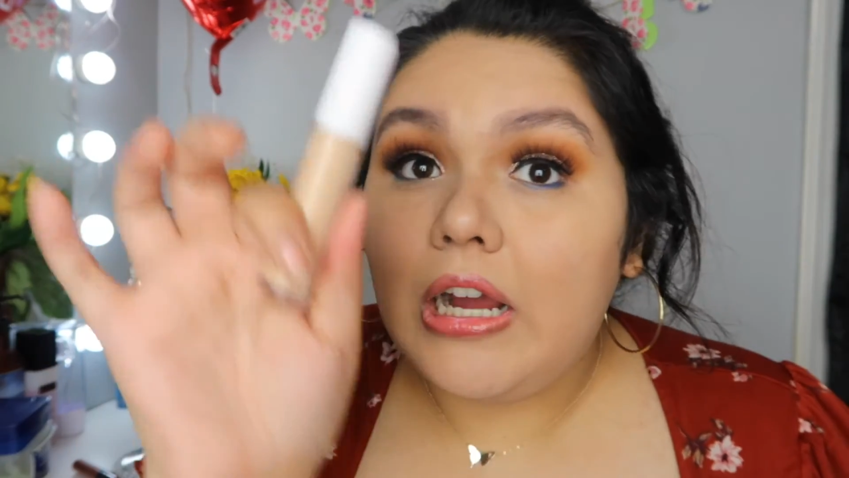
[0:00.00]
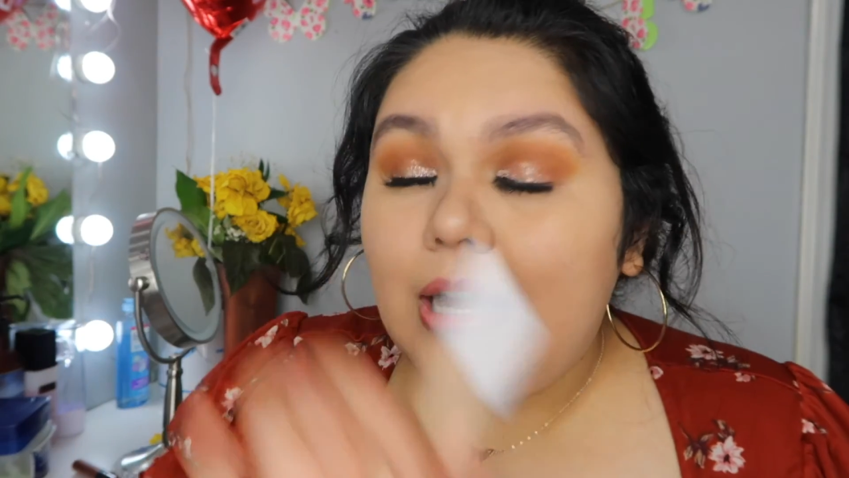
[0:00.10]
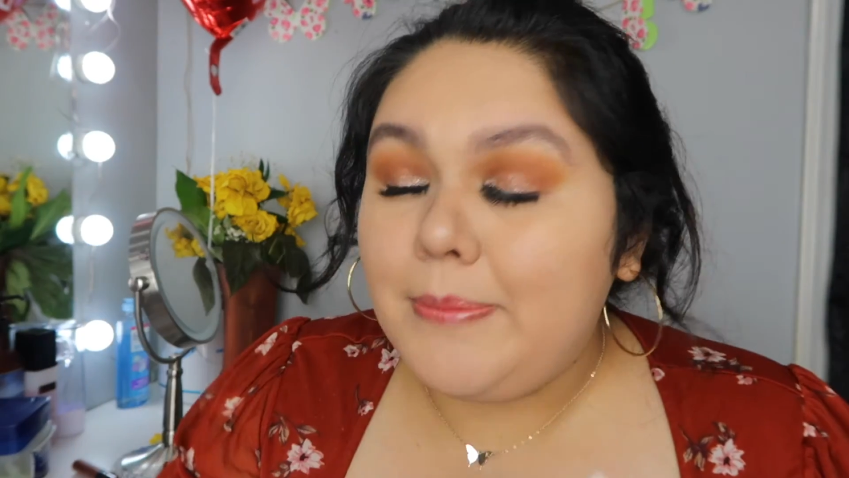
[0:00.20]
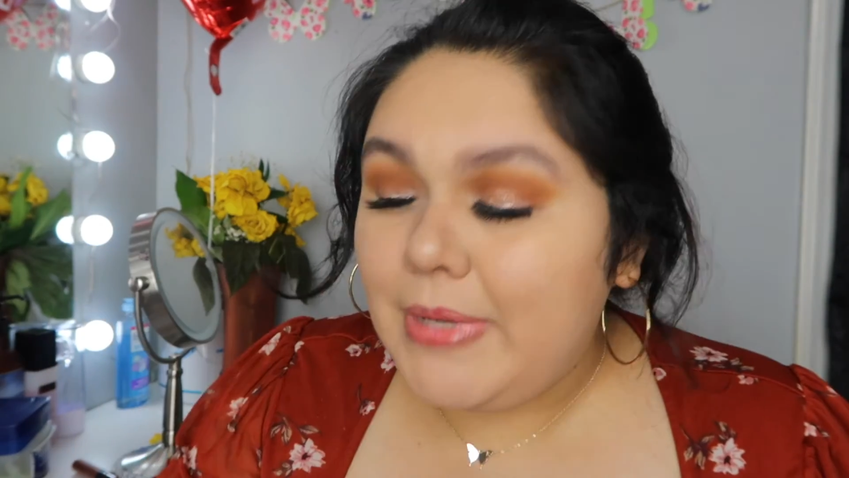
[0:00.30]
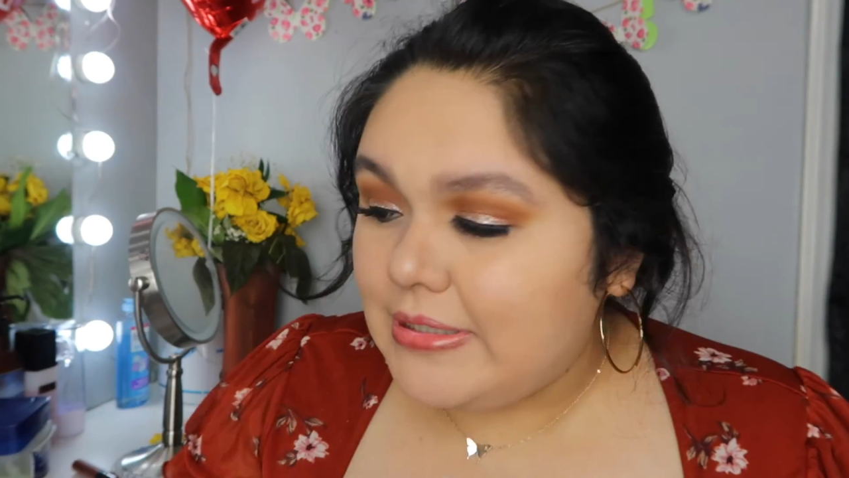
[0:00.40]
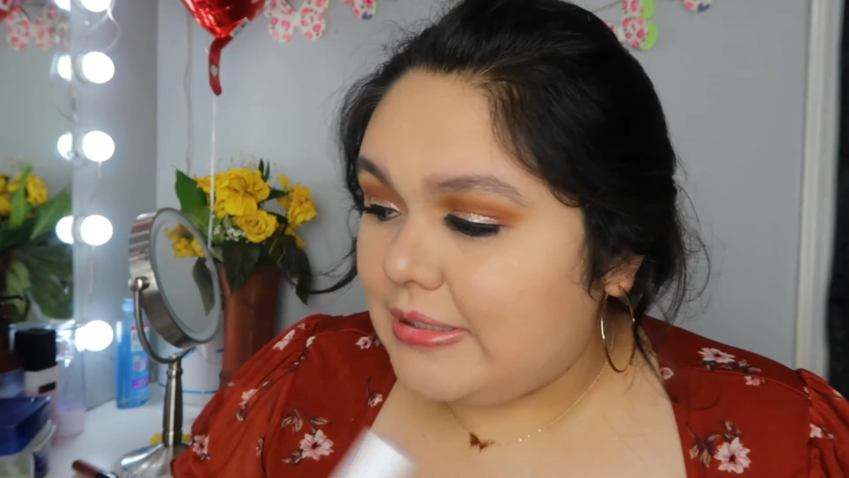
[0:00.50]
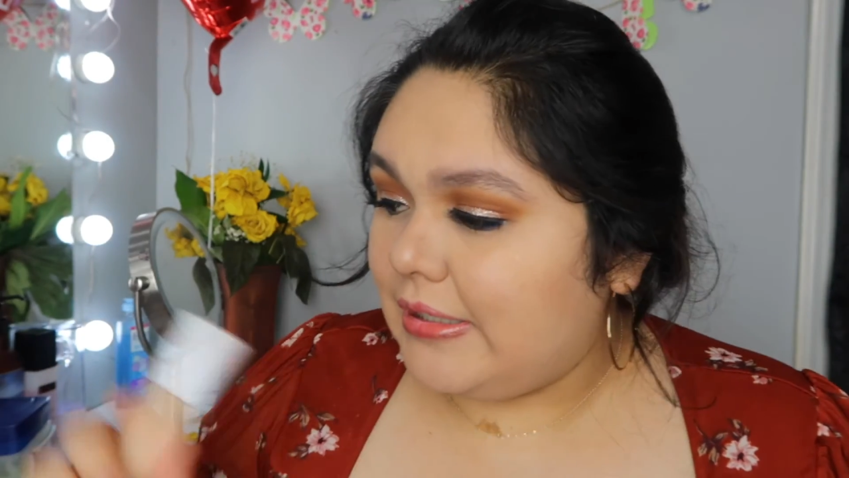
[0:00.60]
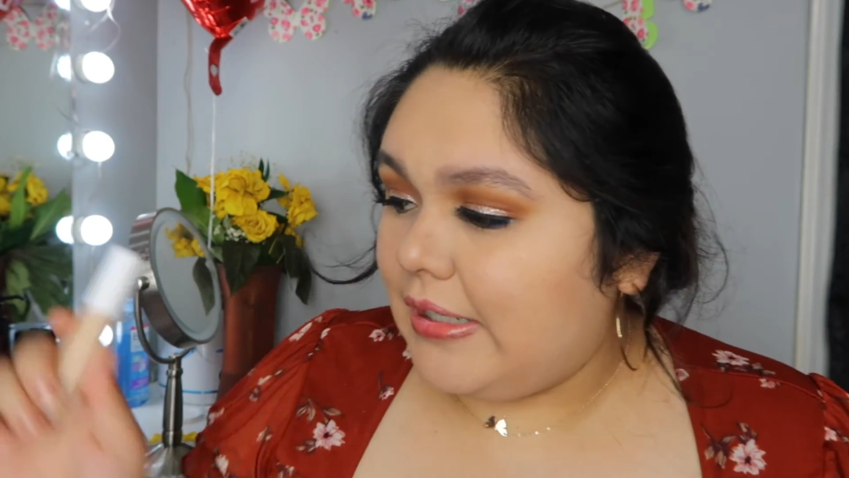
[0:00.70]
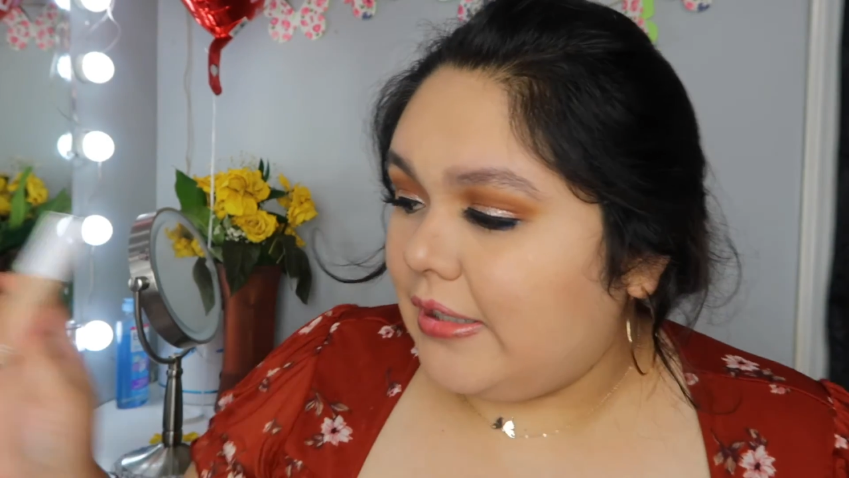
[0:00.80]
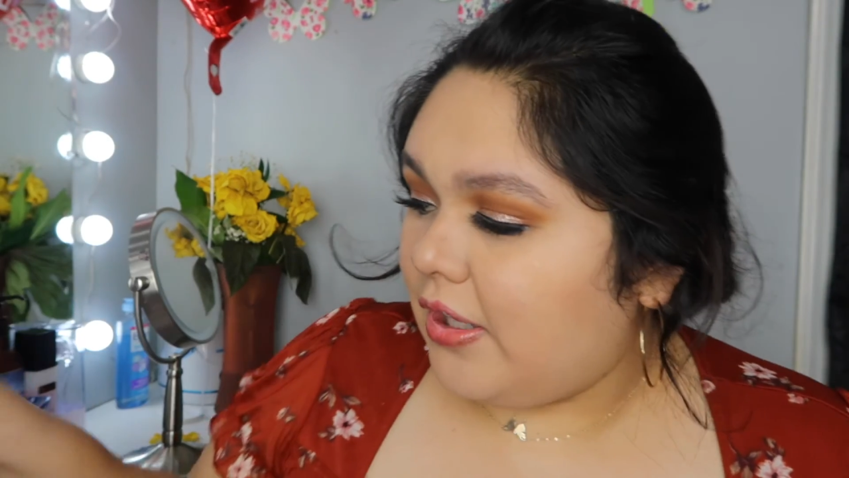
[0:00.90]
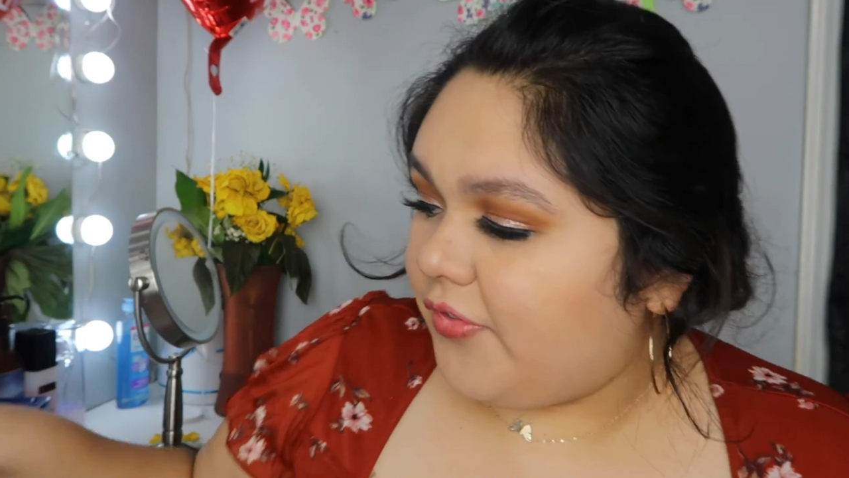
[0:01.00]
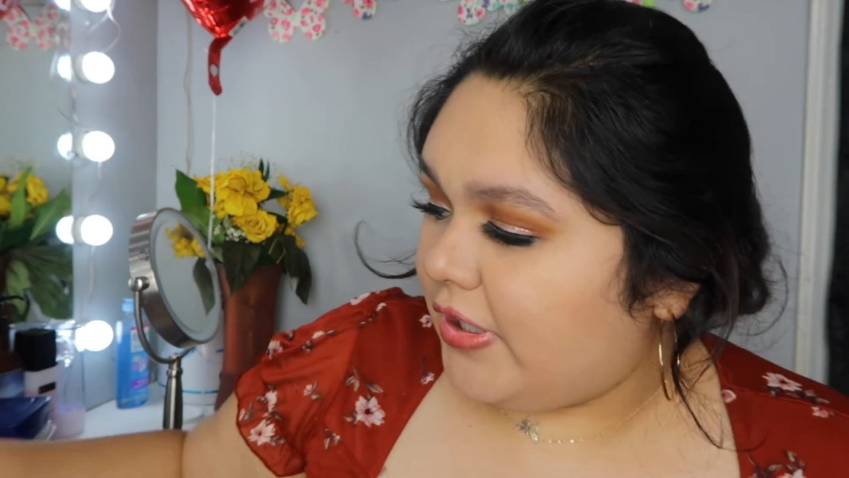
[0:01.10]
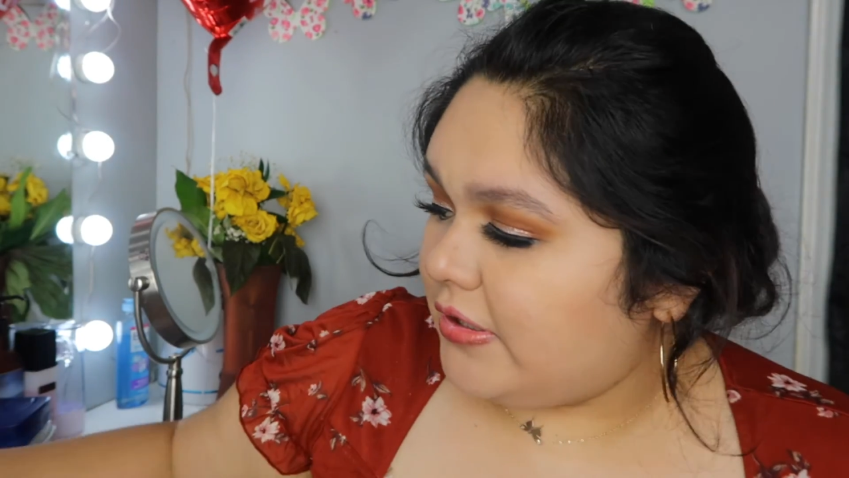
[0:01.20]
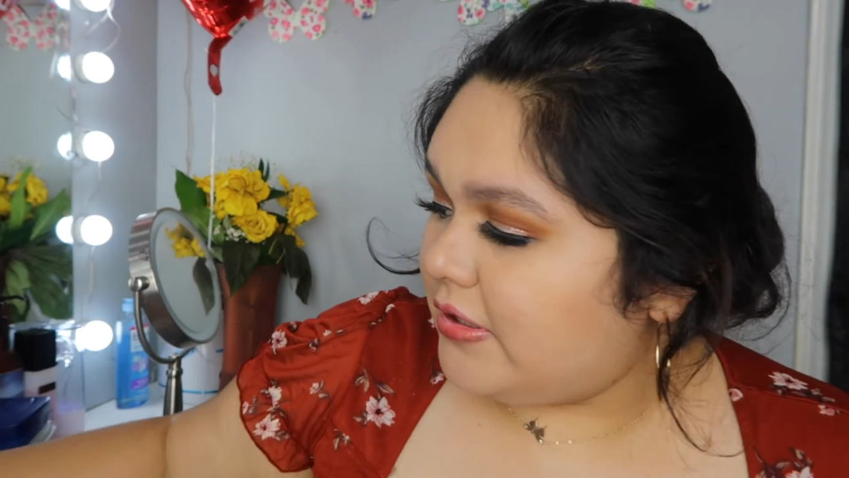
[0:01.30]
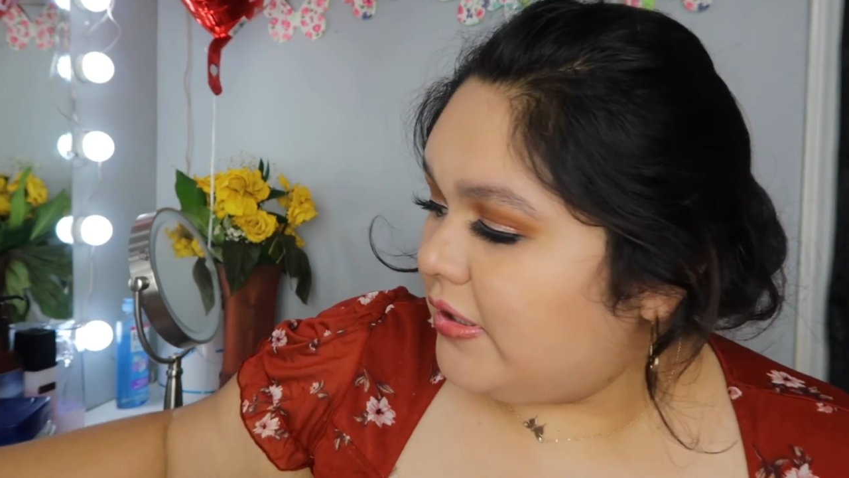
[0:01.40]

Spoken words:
Amazing. I love it.